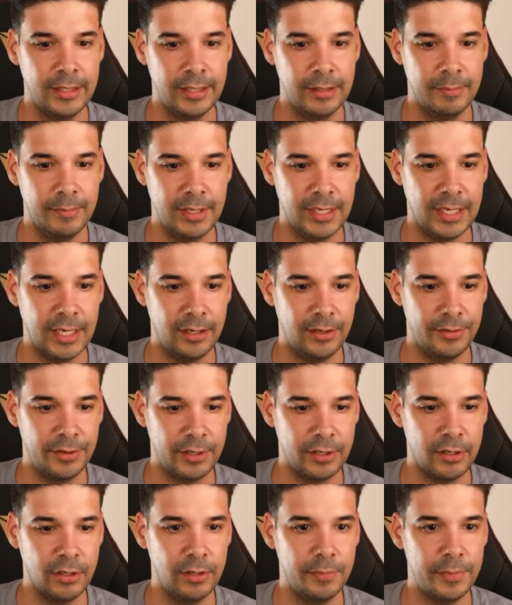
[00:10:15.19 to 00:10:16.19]
make another
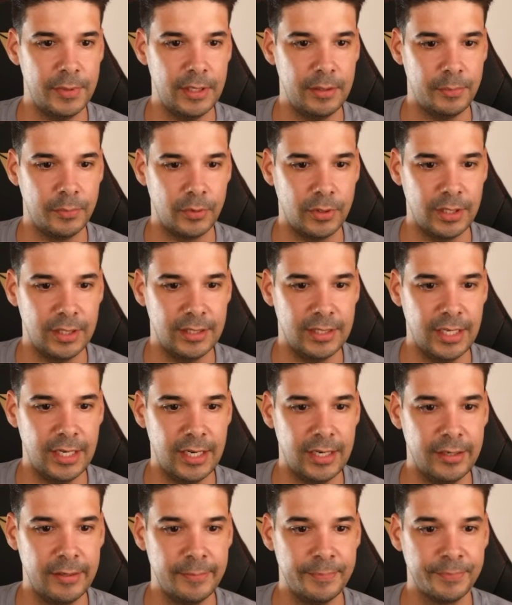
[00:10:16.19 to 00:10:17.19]
copy, put it
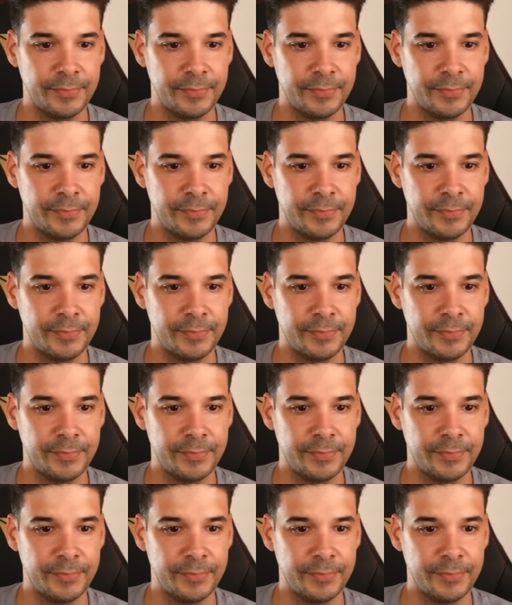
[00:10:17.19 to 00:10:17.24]
there.